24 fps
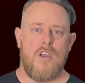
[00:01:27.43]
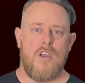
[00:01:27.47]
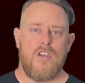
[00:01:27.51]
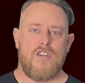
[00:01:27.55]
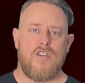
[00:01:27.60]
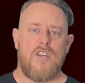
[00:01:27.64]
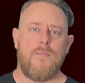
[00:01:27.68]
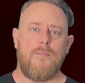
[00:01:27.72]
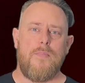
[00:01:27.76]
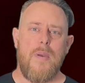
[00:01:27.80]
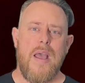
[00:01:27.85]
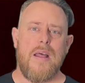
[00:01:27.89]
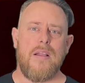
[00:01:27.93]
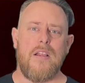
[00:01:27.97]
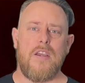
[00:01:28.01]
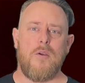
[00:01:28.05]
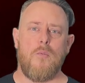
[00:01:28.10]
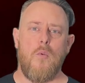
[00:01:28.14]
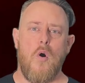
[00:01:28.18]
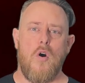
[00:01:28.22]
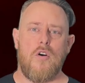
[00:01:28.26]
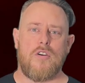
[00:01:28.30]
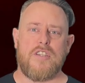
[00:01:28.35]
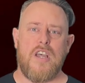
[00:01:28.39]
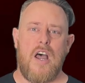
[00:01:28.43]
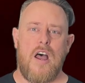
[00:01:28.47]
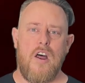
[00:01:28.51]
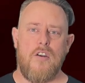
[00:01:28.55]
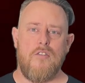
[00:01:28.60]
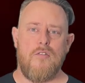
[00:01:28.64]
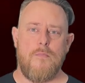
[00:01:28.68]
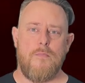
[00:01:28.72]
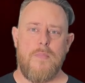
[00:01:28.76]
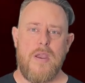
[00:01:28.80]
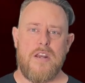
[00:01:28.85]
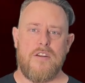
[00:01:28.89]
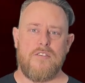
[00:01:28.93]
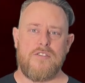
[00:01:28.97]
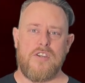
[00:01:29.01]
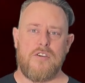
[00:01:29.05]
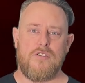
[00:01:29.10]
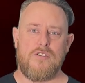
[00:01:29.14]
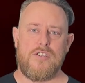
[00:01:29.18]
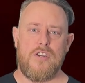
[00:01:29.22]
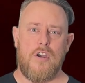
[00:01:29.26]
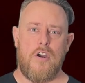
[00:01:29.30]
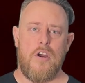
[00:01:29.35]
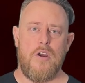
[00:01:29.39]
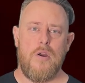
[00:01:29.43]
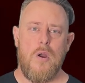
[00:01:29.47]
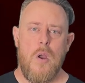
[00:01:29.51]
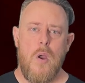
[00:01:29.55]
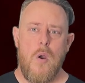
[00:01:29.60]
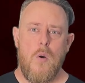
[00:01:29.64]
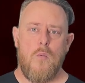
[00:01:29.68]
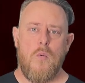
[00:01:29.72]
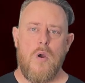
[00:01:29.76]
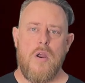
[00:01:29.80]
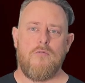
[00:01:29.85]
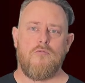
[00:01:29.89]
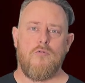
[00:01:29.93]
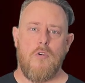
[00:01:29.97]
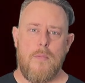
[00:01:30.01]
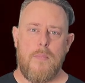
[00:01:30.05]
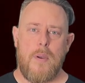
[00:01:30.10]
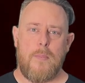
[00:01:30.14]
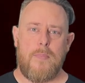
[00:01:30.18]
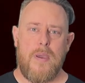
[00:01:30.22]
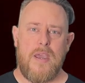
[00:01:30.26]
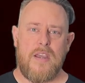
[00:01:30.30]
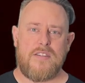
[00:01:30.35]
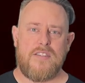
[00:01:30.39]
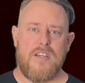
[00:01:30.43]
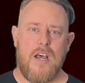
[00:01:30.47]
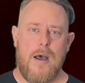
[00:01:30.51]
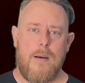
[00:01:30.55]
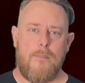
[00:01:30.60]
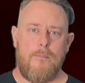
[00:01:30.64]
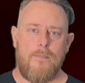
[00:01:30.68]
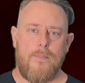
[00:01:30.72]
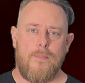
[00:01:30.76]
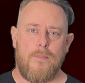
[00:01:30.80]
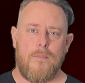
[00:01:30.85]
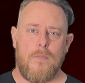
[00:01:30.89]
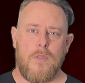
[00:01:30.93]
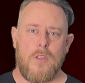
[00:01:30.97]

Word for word: She'd barely walked a hundred metres or so when Ruba picked up.